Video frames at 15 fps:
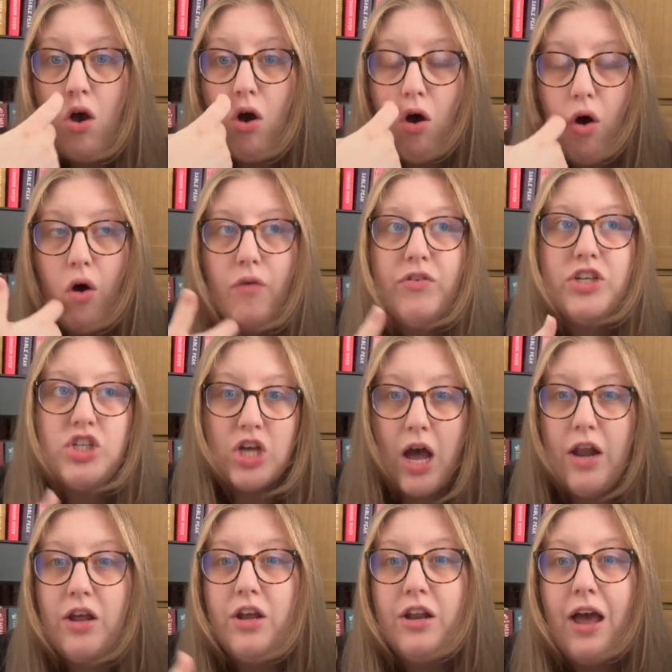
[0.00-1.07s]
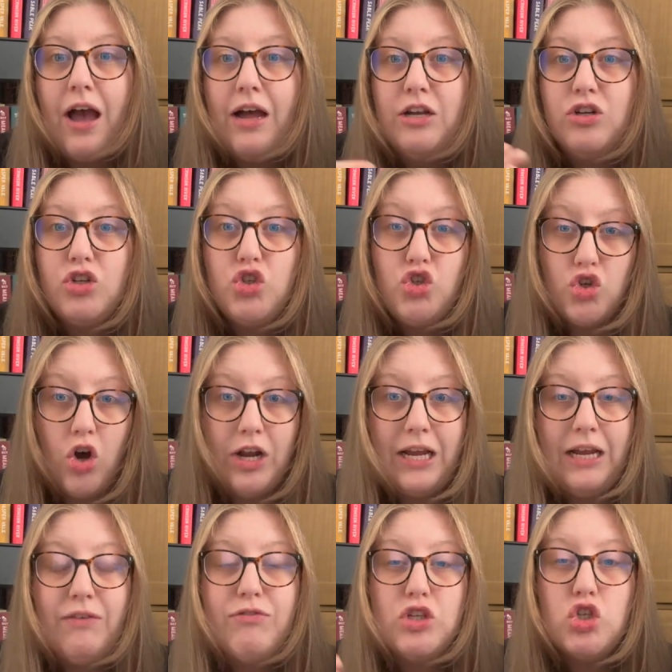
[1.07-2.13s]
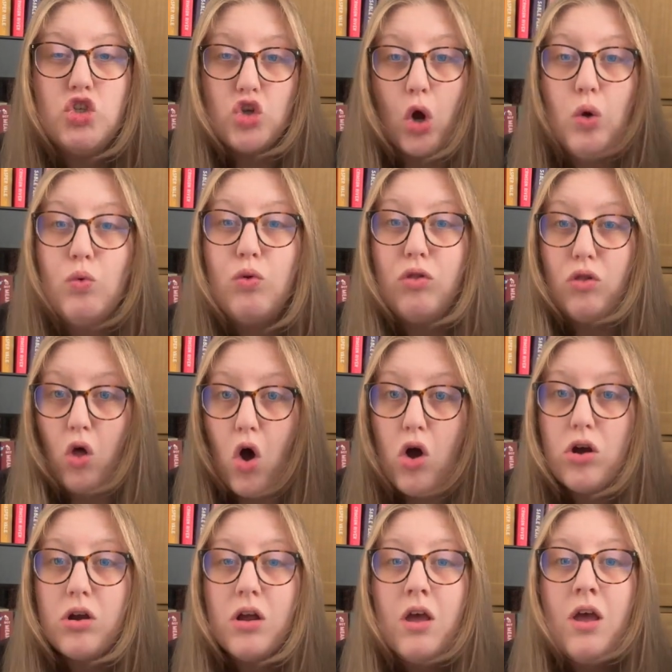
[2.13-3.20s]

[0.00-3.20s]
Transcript: of Shannon and Johnny for so long.